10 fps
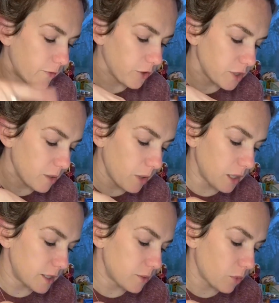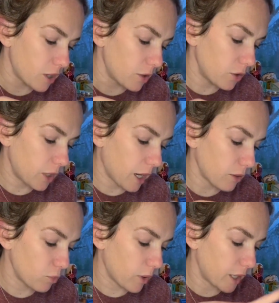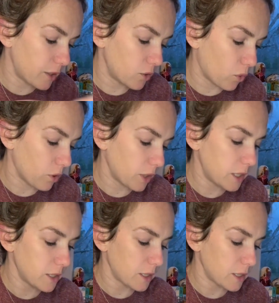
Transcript: first on my list, we're going to look at Red Norland.